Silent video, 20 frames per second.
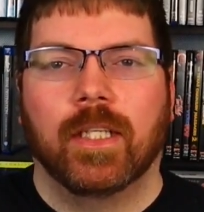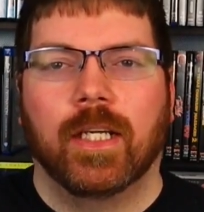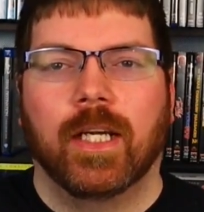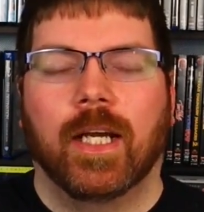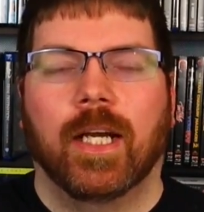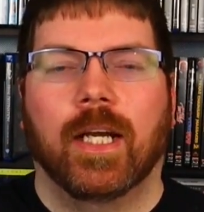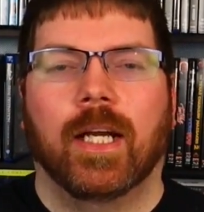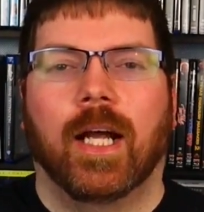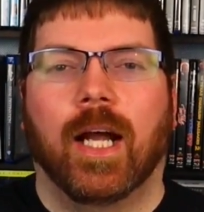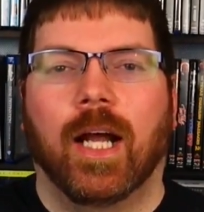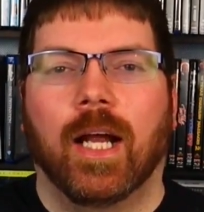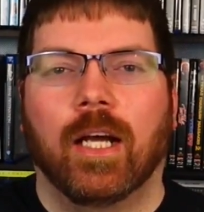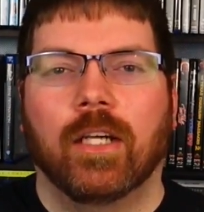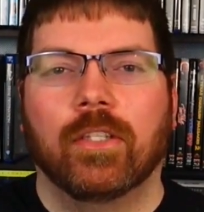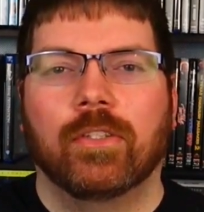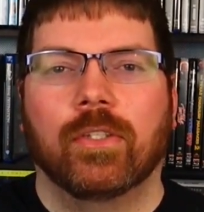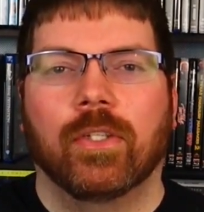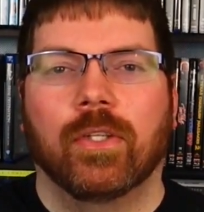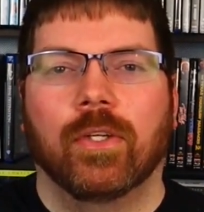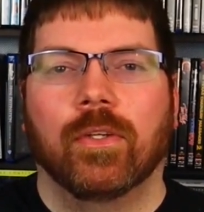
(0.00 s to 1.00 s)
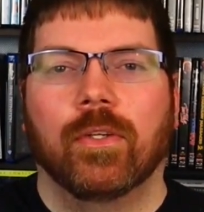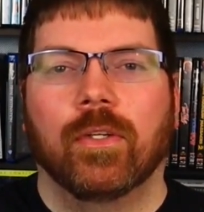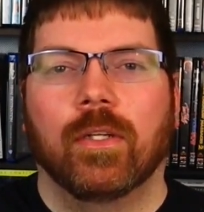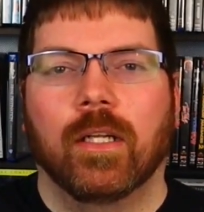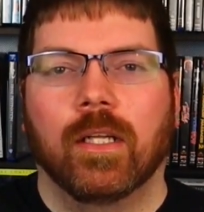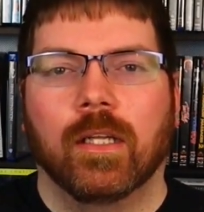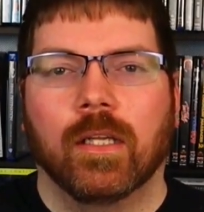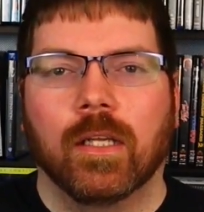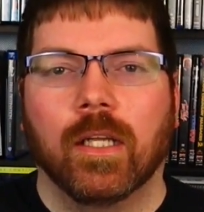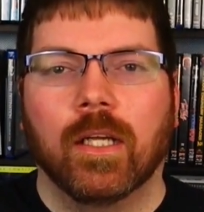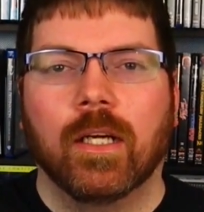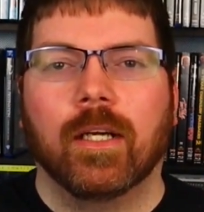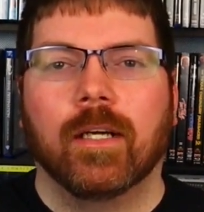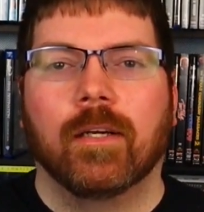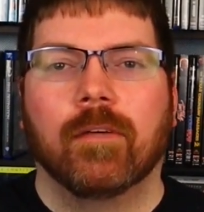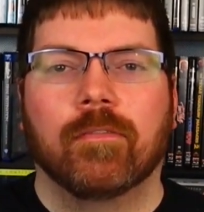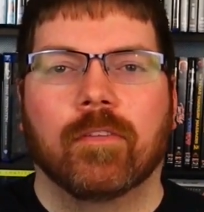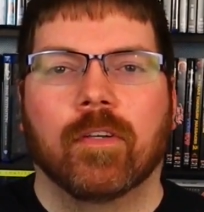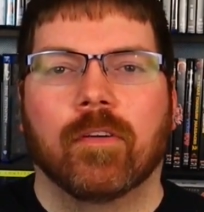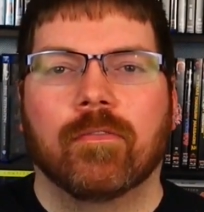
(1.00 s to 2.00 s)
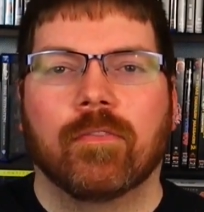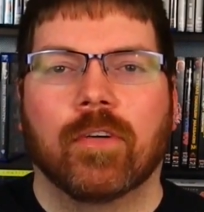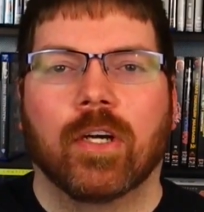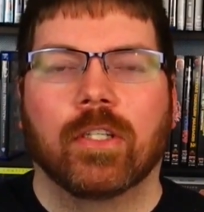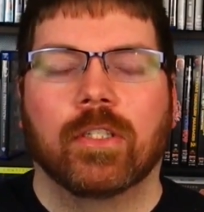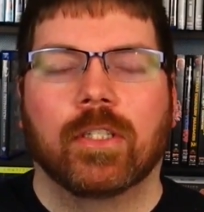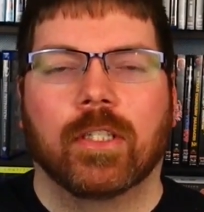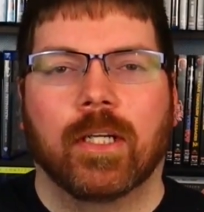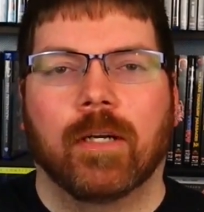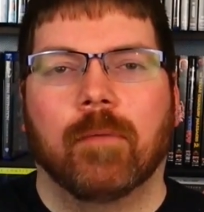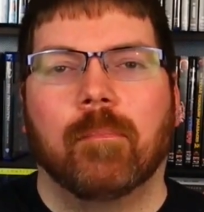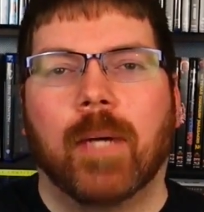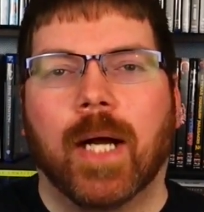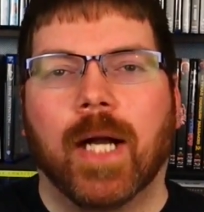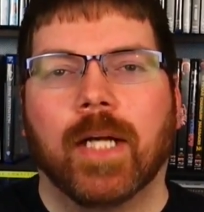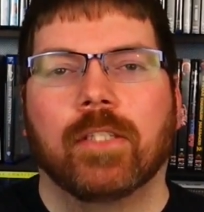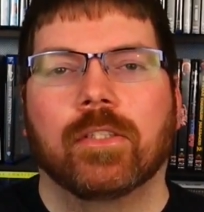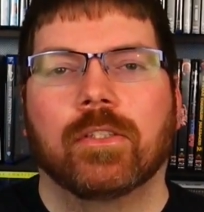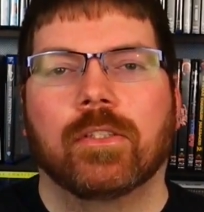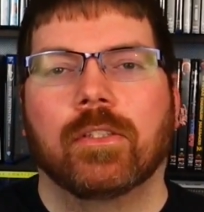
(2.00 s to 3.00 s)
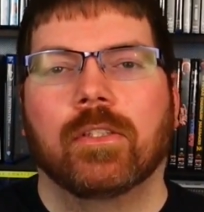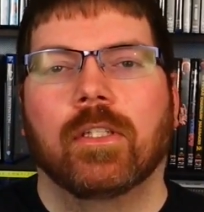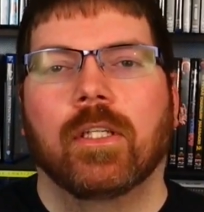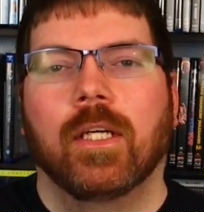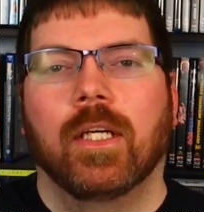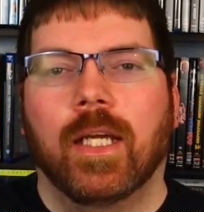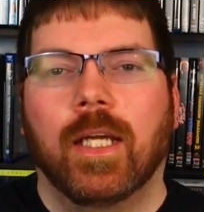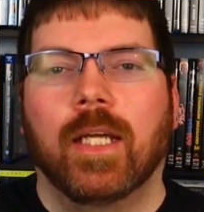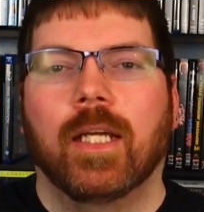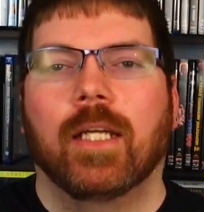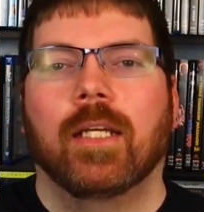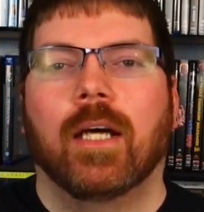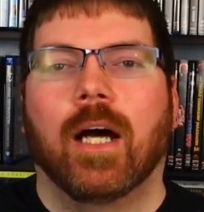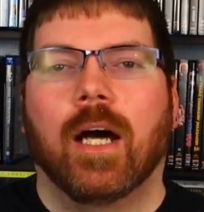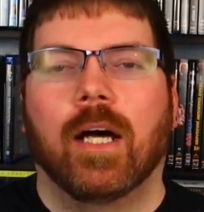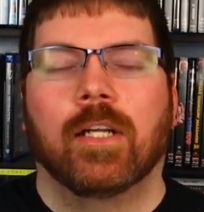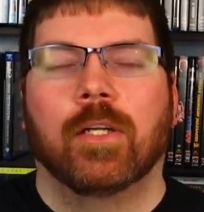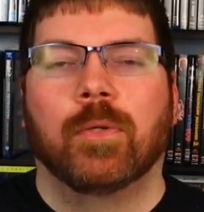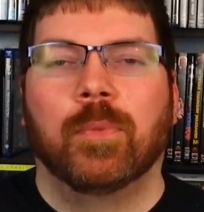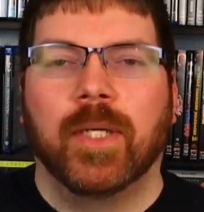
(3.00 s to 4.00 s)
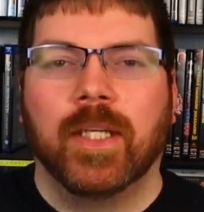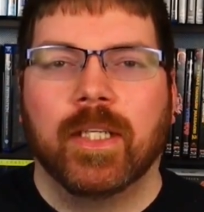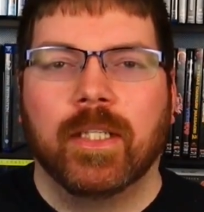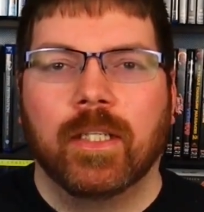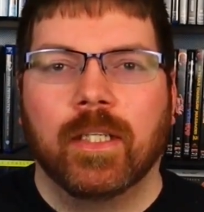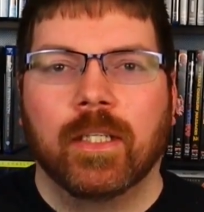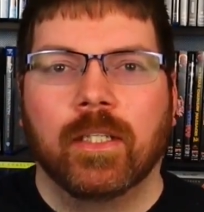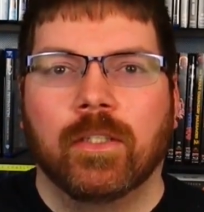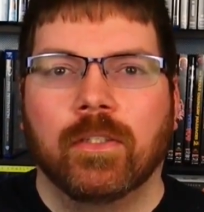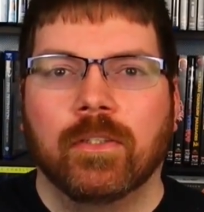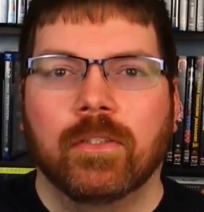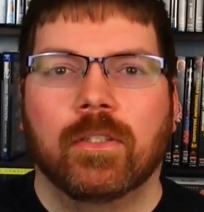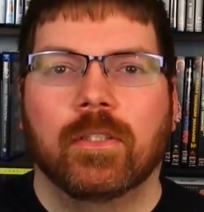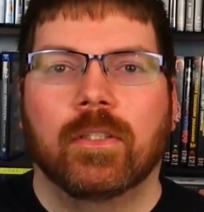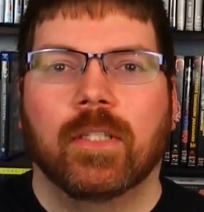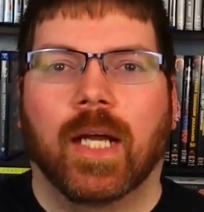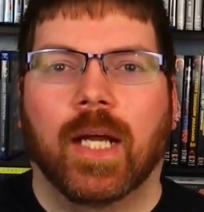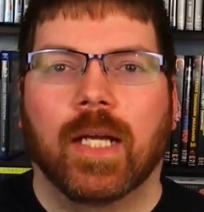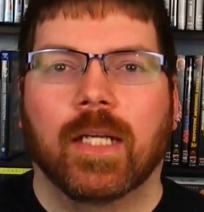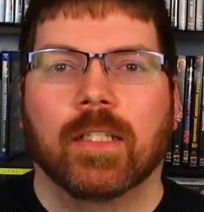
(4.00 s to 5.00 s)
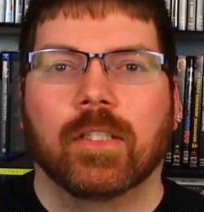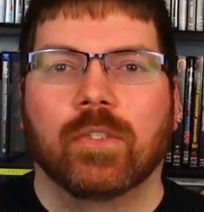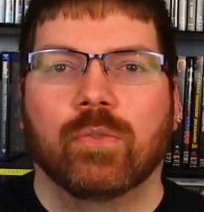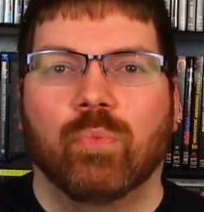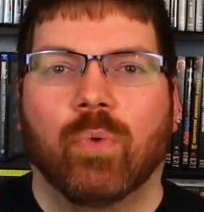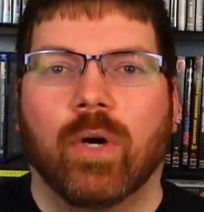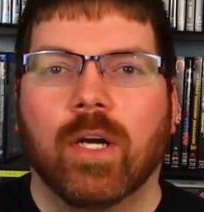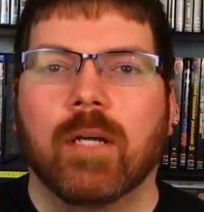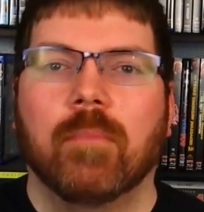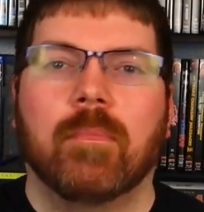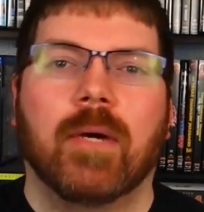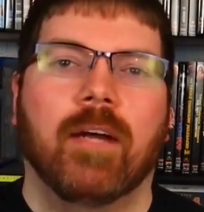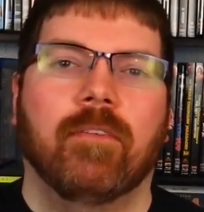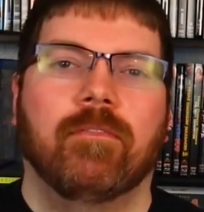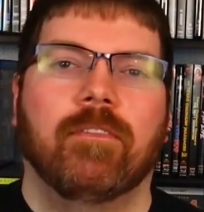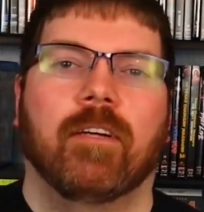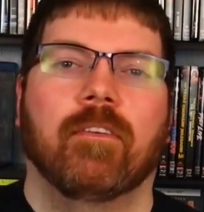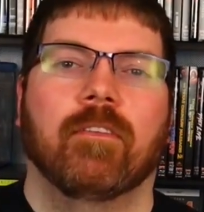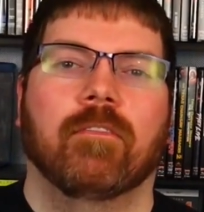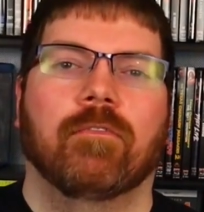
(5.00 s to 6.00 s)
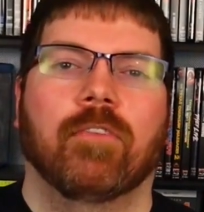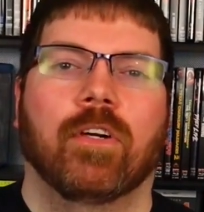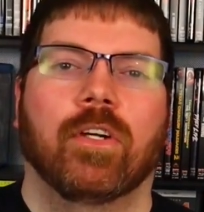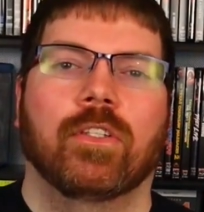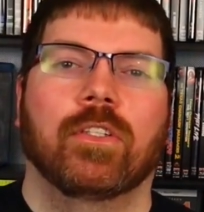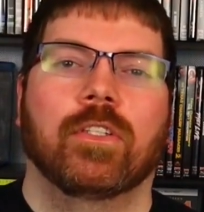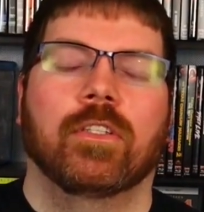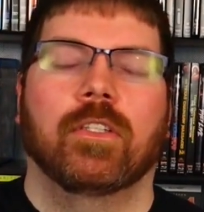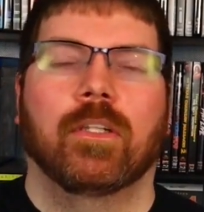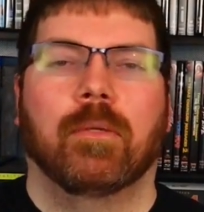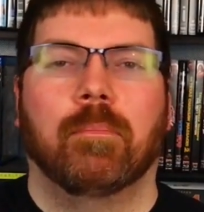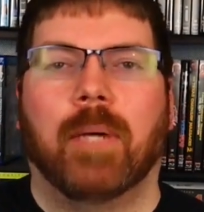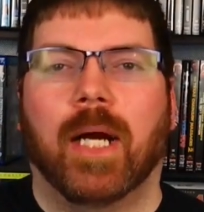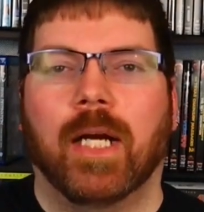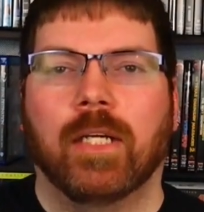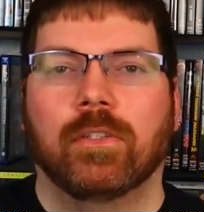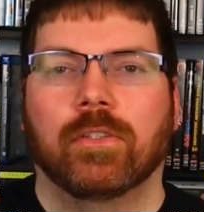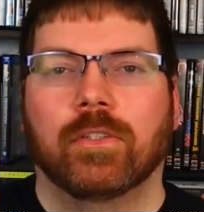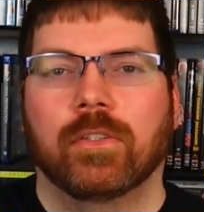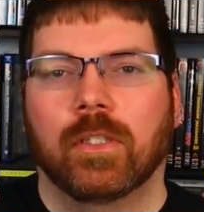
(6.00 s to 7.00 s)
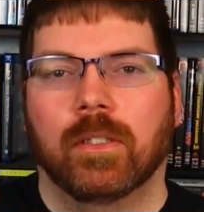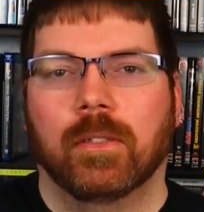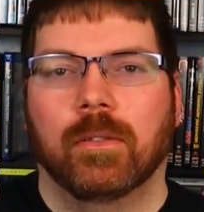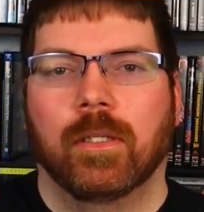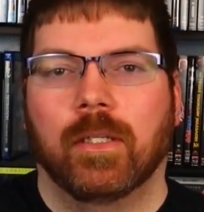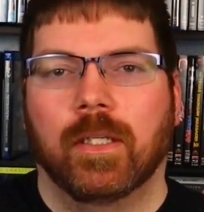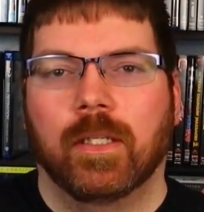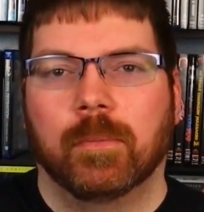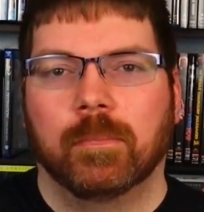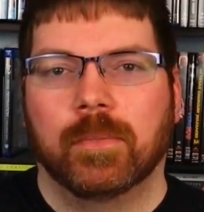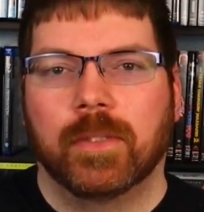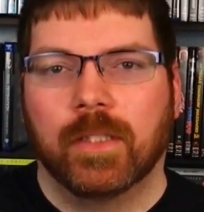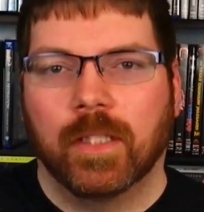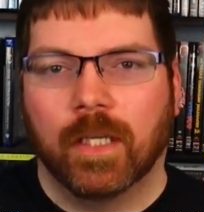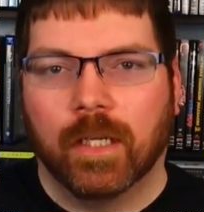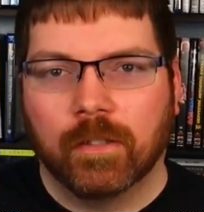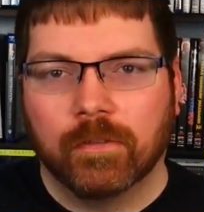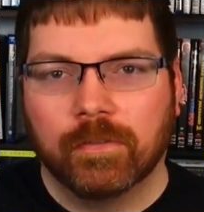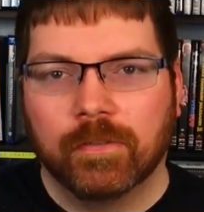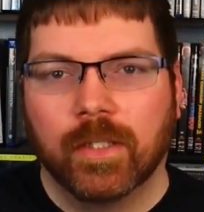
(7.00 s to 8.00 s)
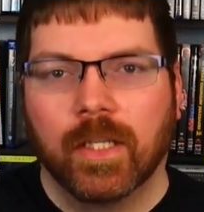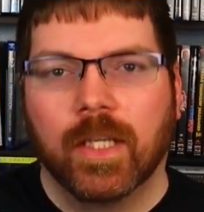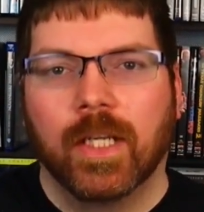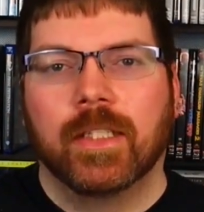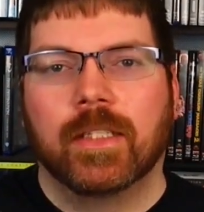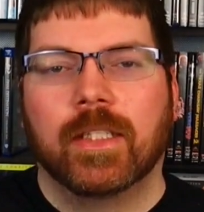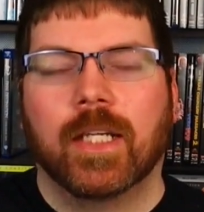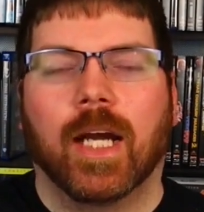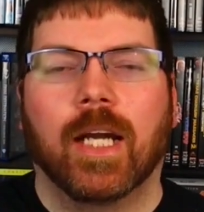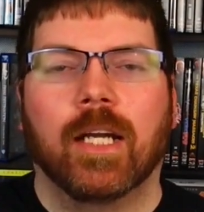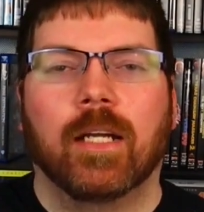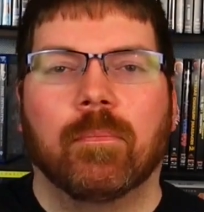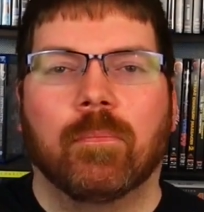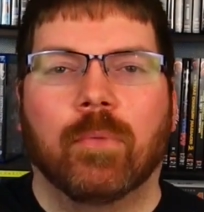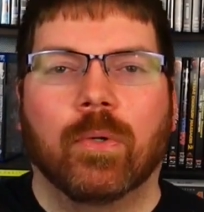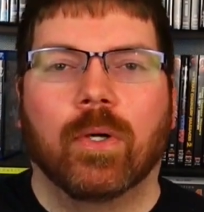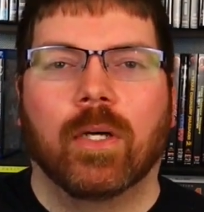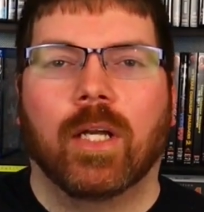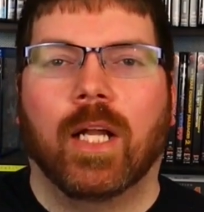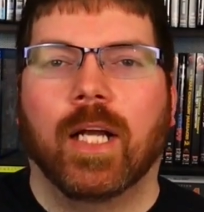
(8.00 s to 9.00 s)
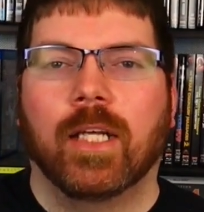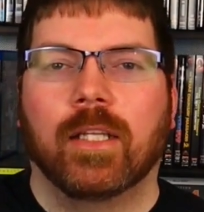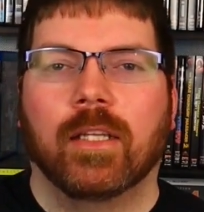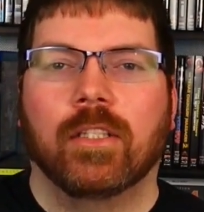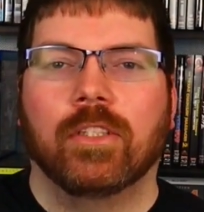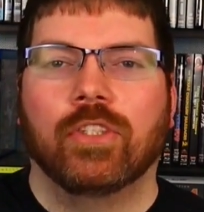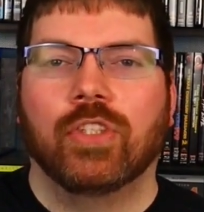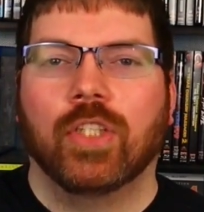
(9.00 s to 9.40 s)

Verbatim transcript: And I also love the version of Michael in Halloween Kills. That is one of my favorite versions of Michael himself. He's kind of more like the